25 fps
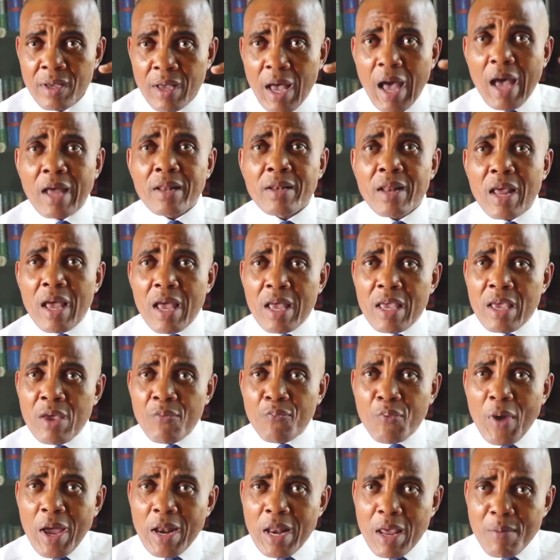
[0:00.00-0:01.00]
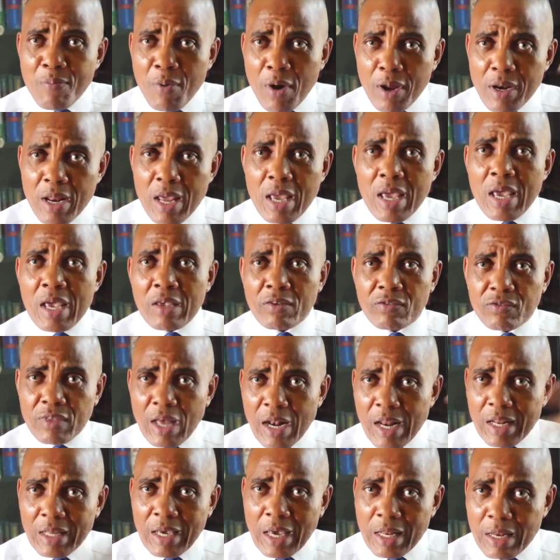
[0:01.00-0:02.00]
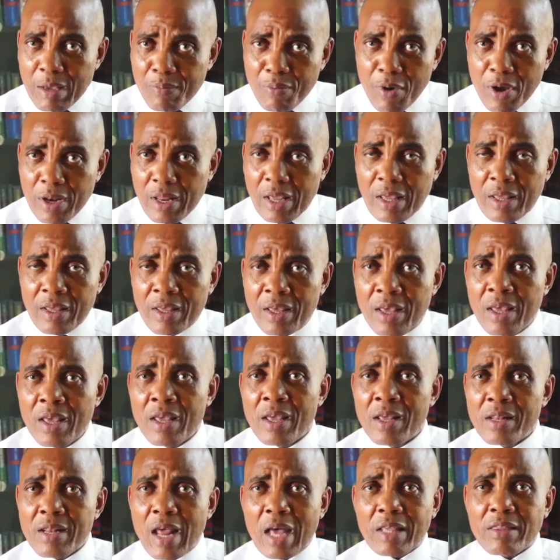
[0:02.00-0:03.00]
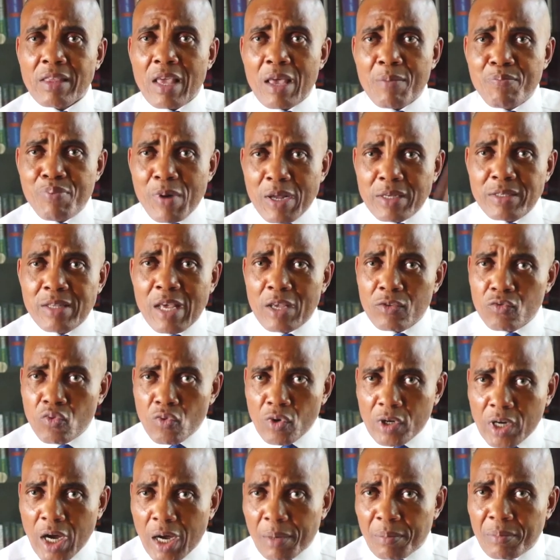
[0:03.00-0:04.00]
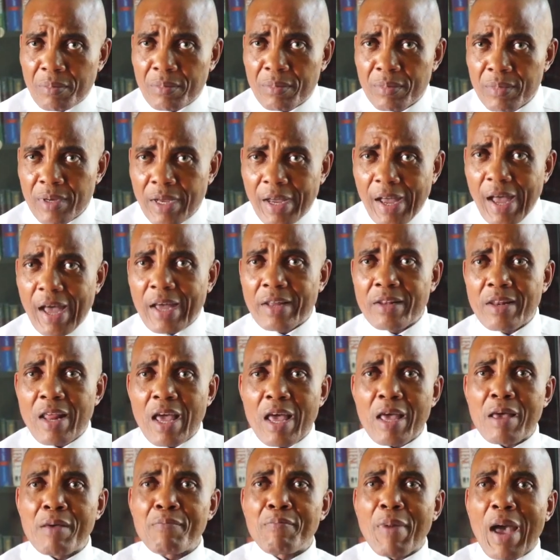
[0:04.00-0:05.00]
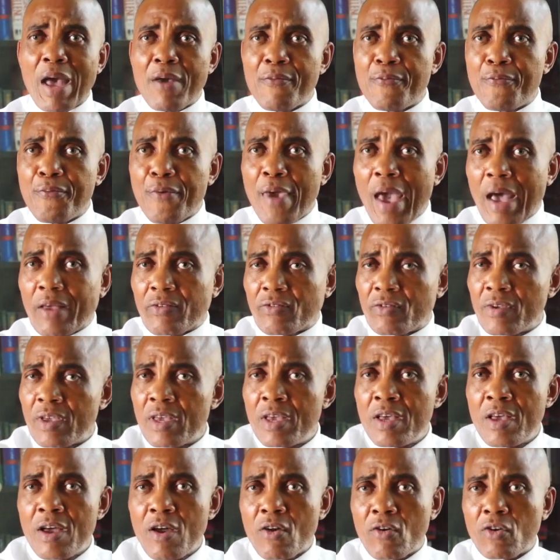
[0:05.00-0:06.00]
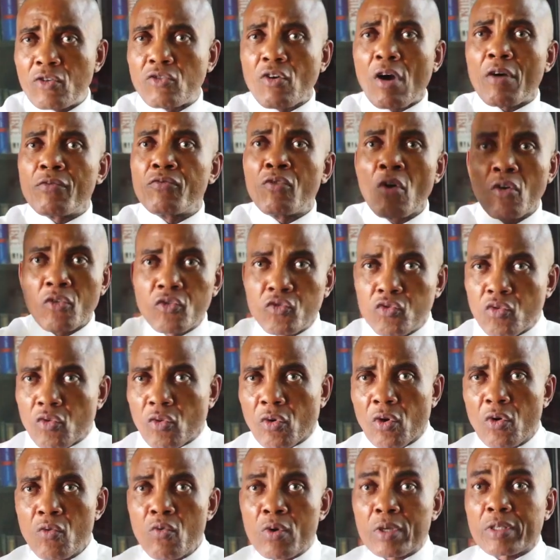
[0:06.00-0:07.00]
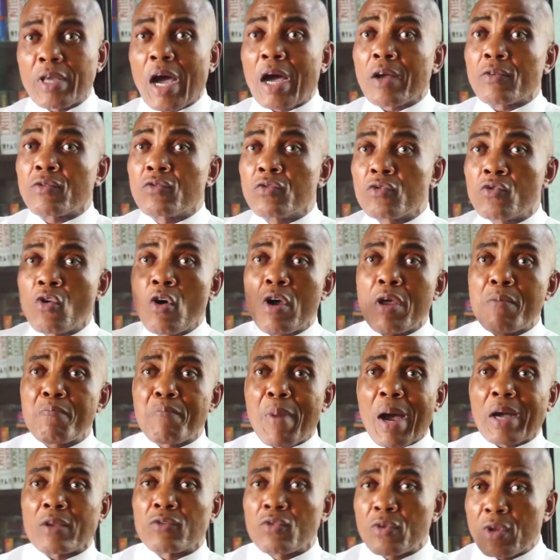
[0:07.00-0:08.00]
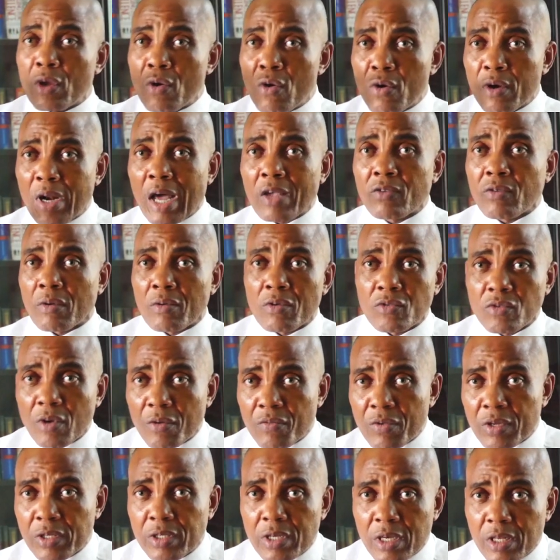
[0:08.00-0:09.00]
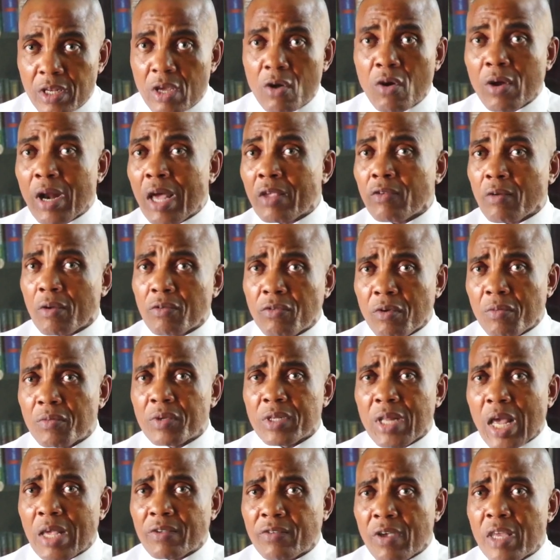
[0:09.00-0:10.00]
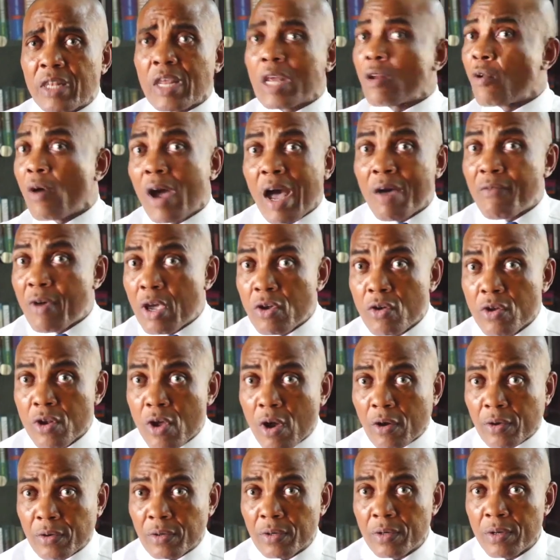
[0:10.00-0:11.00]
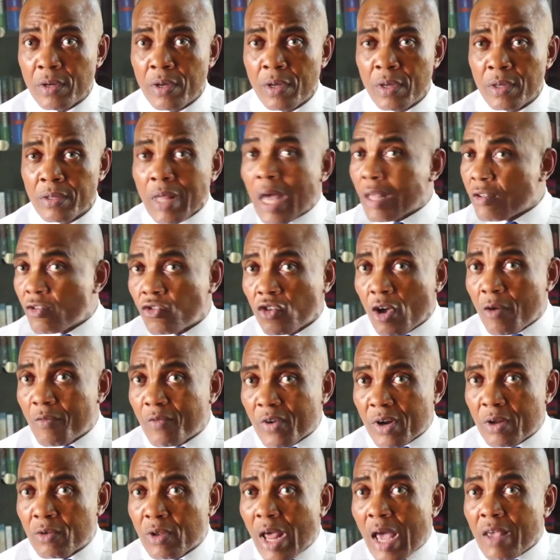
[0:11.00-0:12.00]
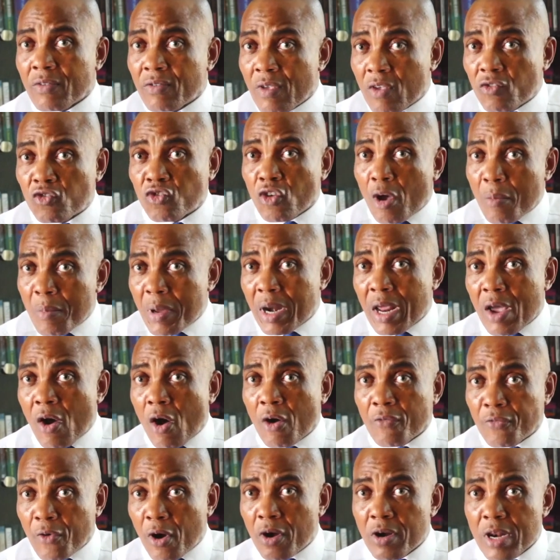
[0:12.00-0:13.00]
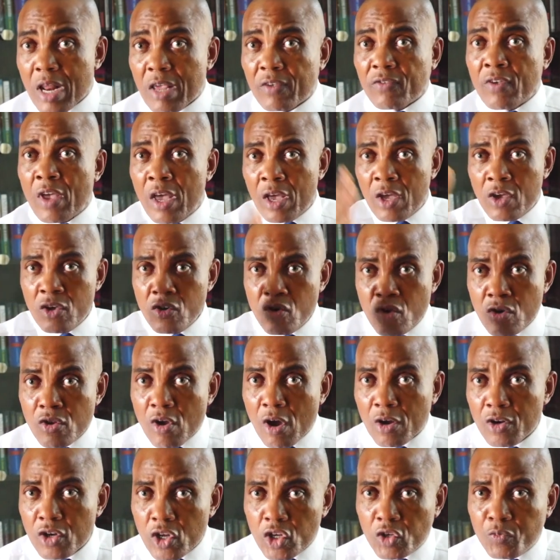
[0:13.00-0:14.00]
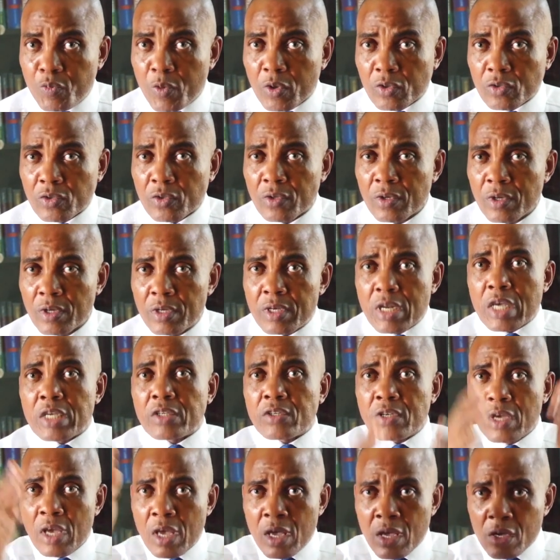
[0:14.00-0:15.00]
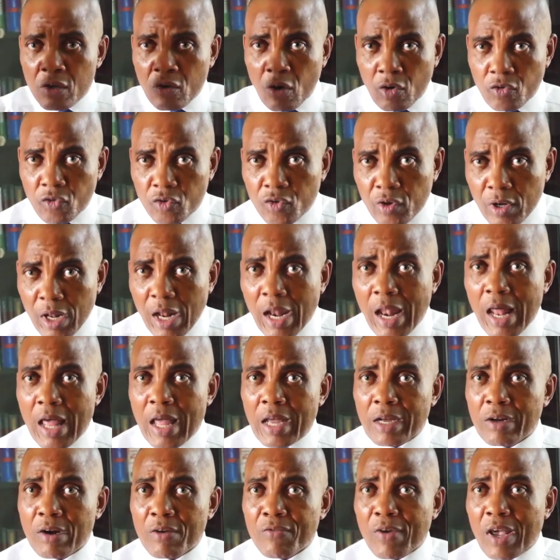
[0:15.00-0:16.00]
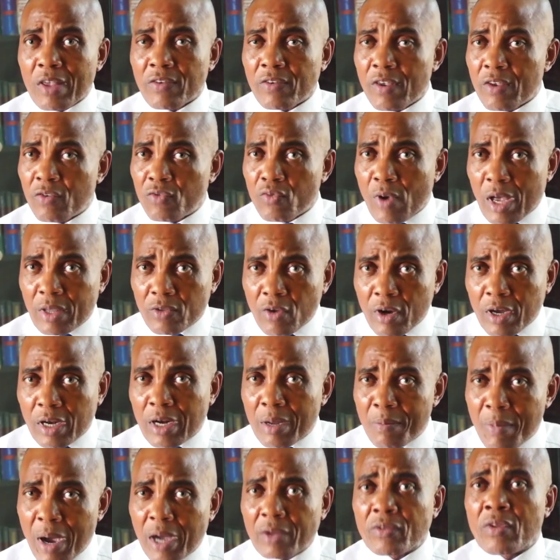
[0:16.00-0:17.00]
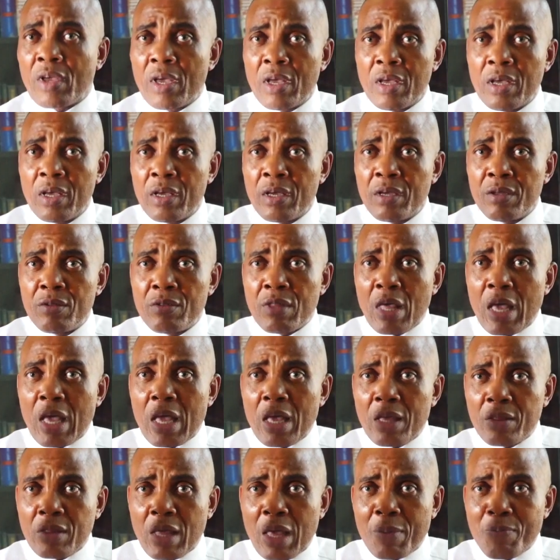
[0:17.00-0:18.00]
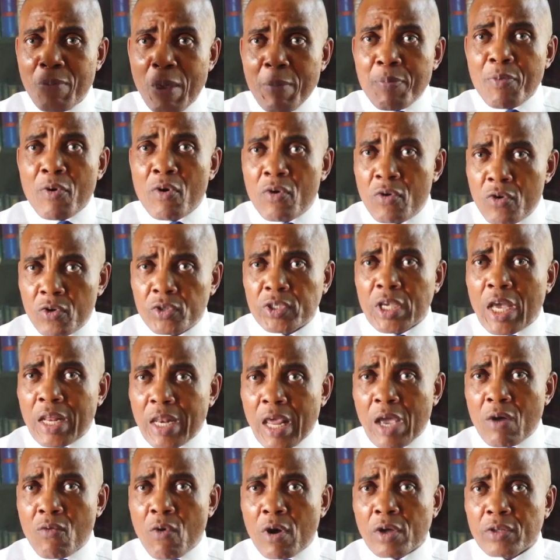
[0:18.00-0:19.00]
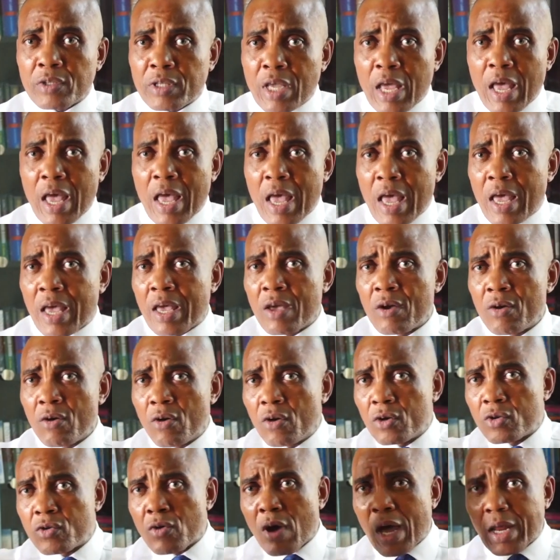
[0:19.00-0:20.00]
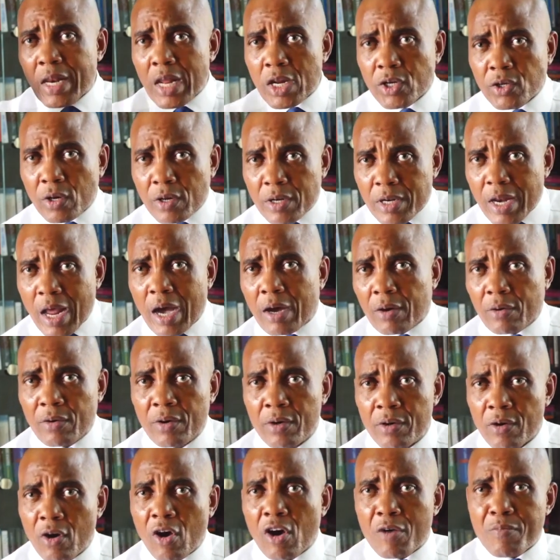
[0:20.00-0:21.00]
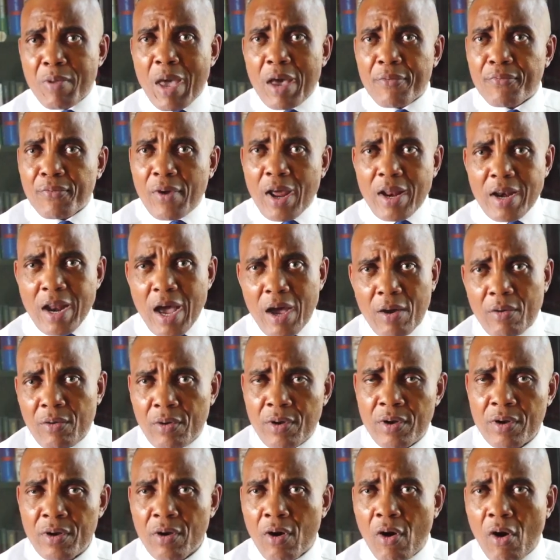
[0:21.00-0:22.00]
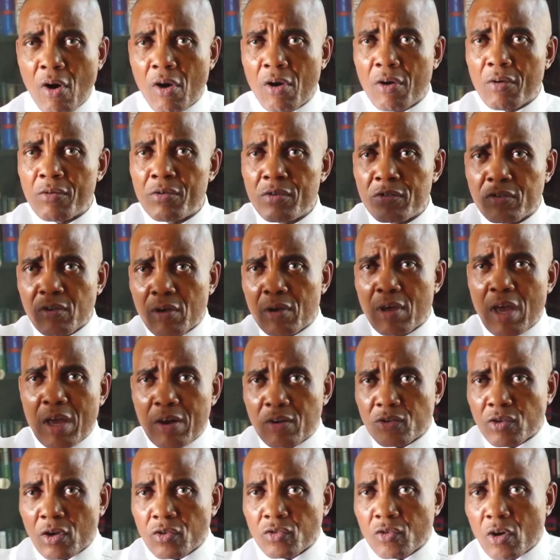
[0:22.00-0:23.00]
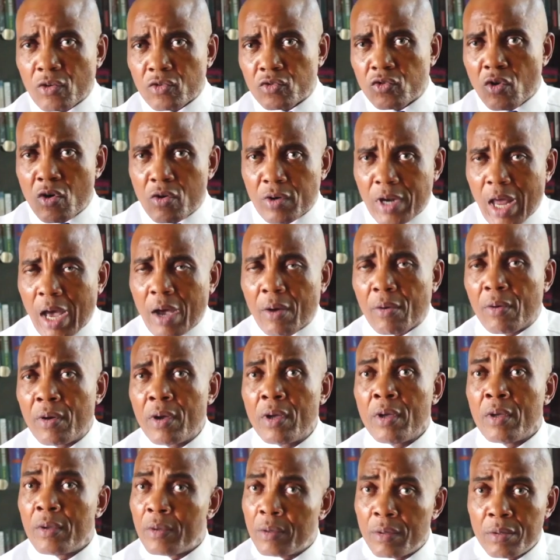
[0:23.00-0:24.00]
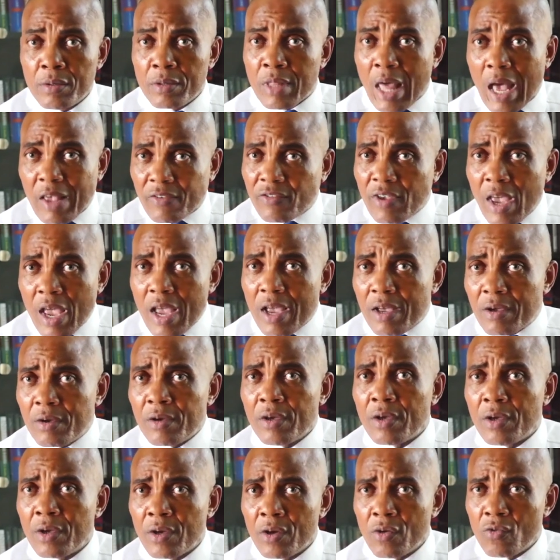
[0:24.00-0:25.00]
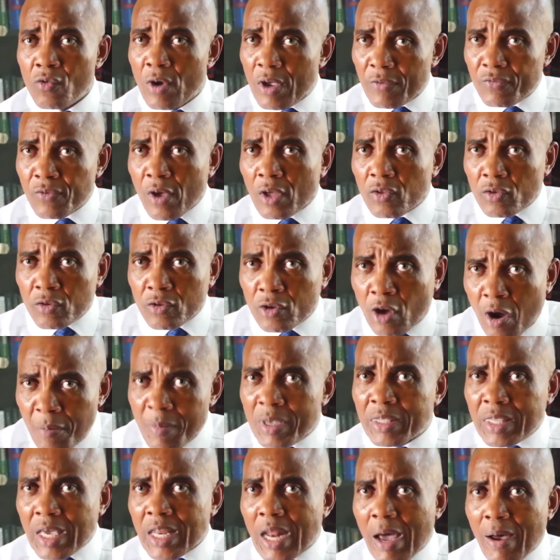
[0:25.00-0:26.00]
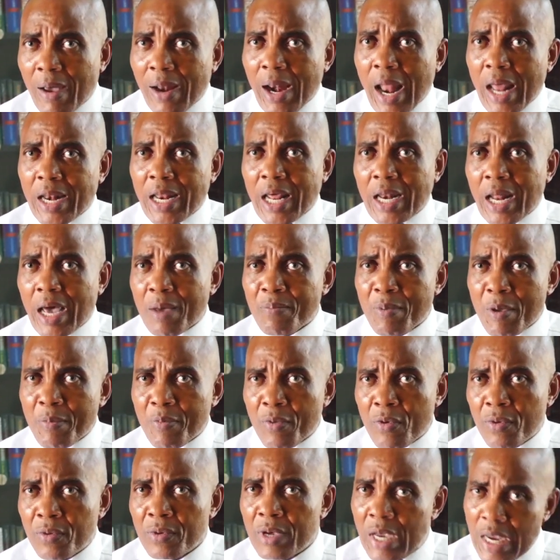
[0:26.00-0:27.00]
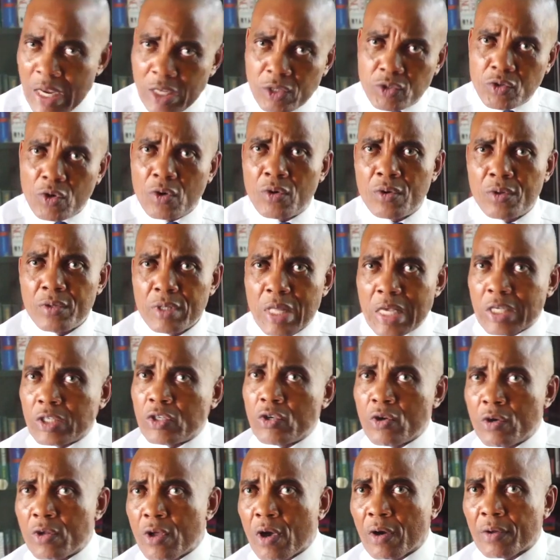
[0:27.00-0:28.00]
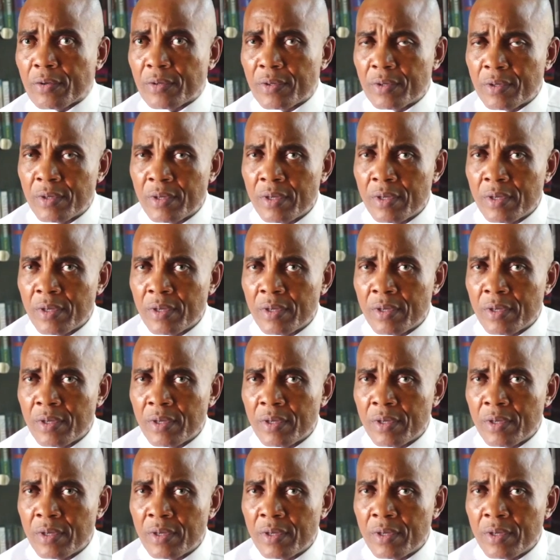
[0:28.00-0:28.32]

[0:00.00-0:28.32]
And if anybody is telling anybody that a president will come and by fiat resolve those two without going back to the owners of the sovereignty, the owners of the sovereignty are saying they don't have a union. That's the summary of all this union dispute, these constitutional grievances we are talking about. The people who say they want Odua nation now, or Biafra now, or resource control now, they are saying we've not committed our land and our people into this union.